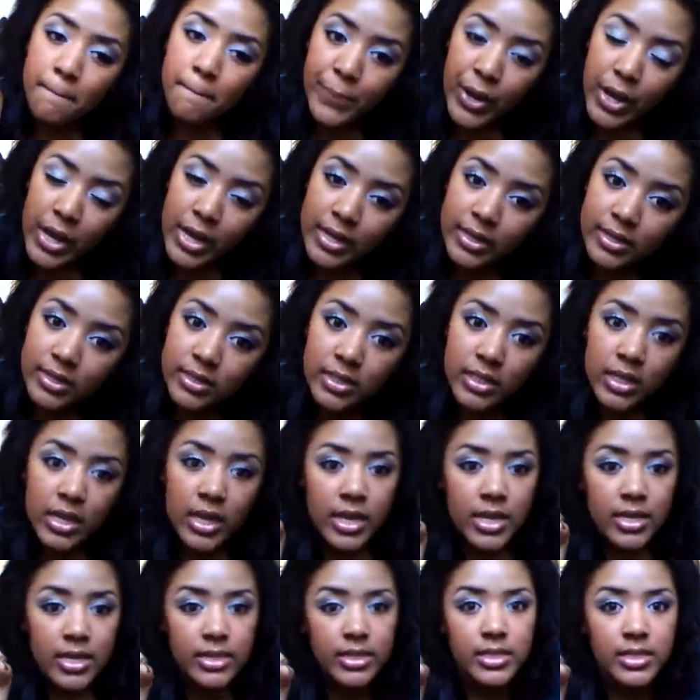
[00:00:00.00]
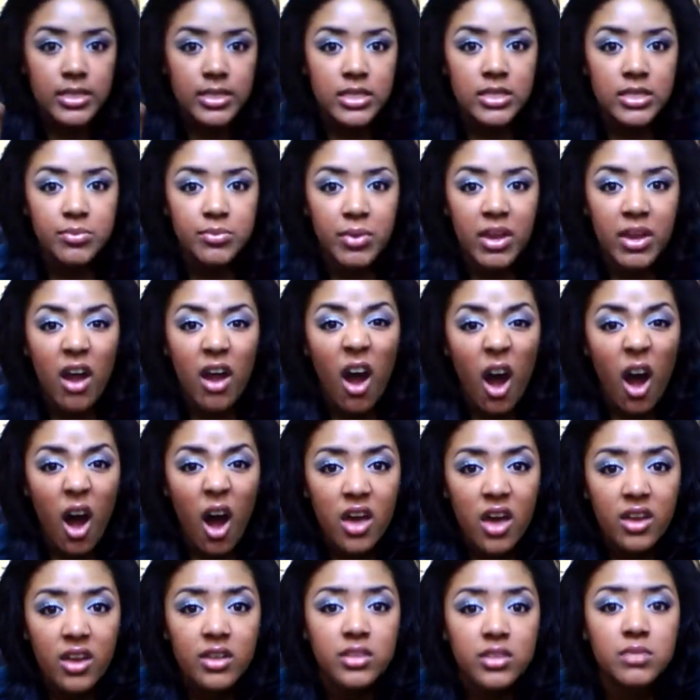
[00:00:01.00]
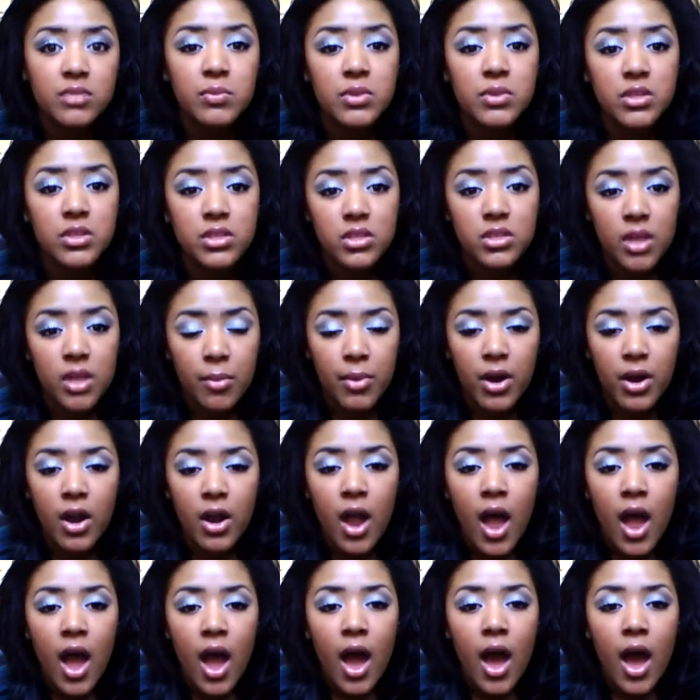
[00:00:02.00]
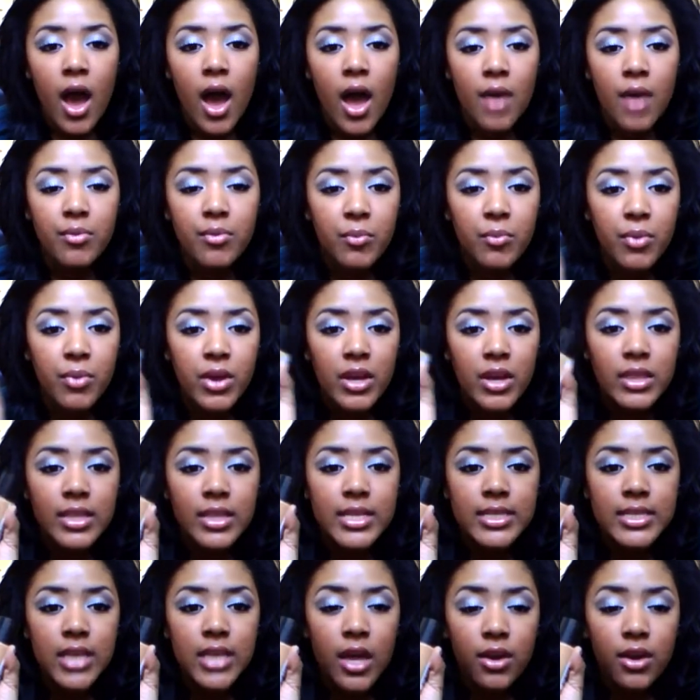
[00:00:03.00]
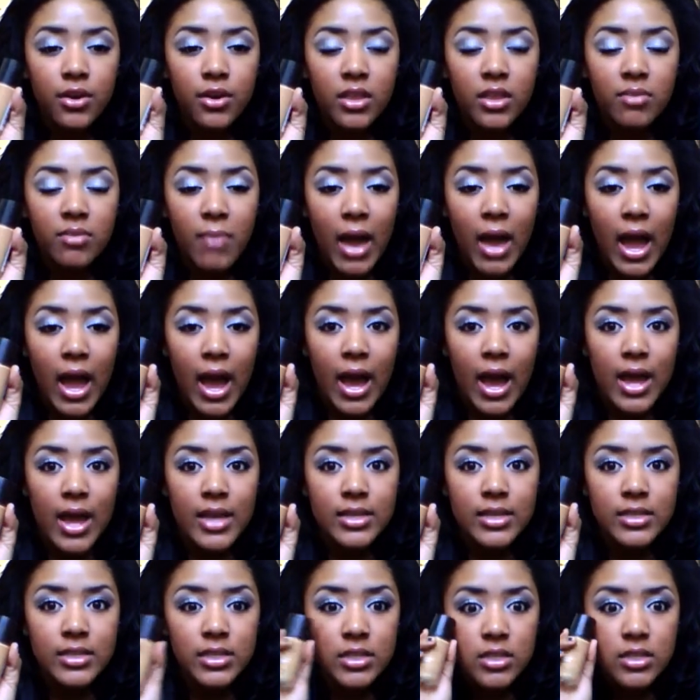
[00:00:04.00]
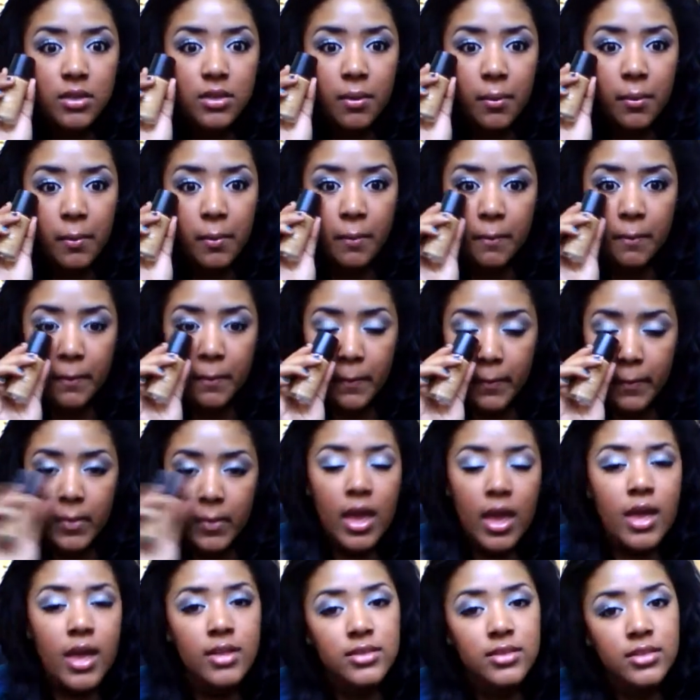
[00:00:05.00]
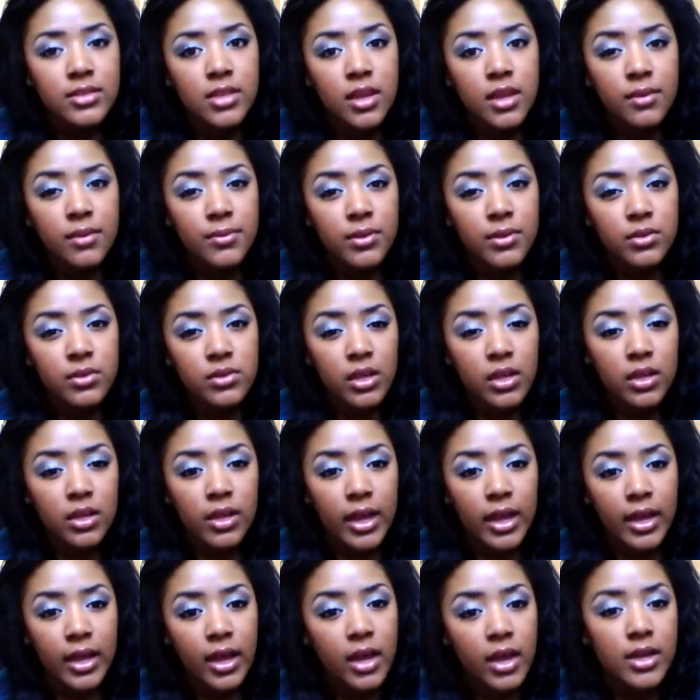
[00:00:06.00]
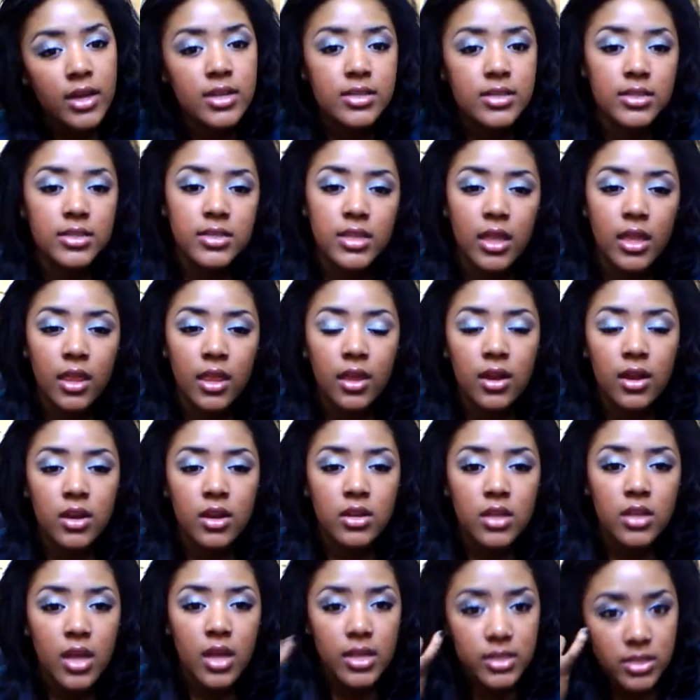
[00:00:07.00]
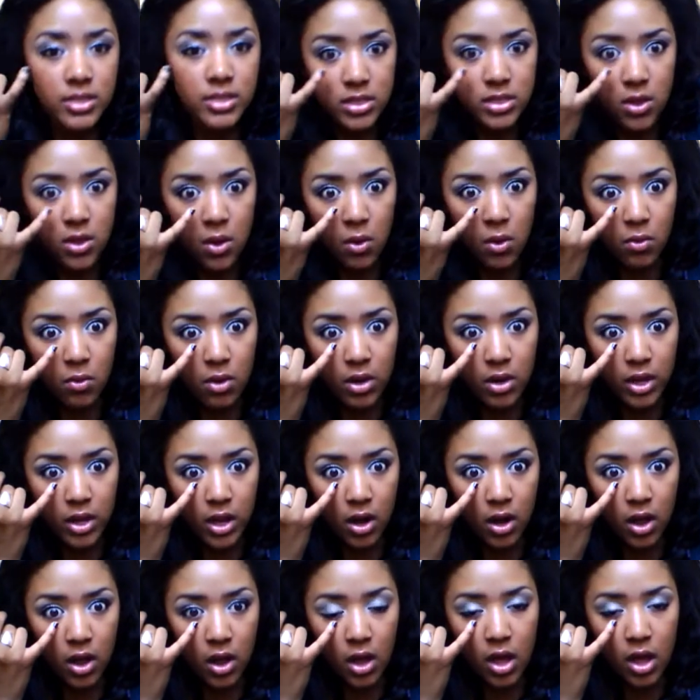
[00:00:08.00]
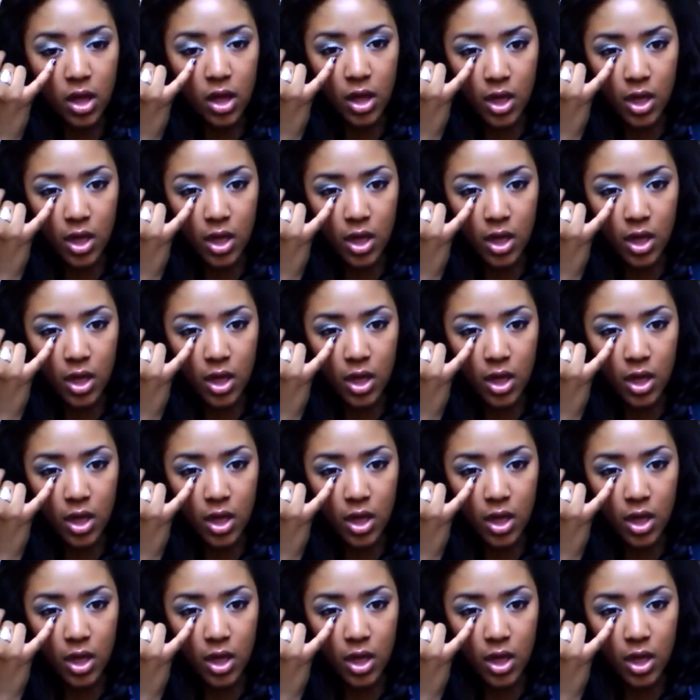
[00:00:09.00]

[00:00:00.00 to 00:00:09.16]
But since it's been hot and it's been the summer, I've been putting this underneath my eyes instead of using like a concealer and so it won't get all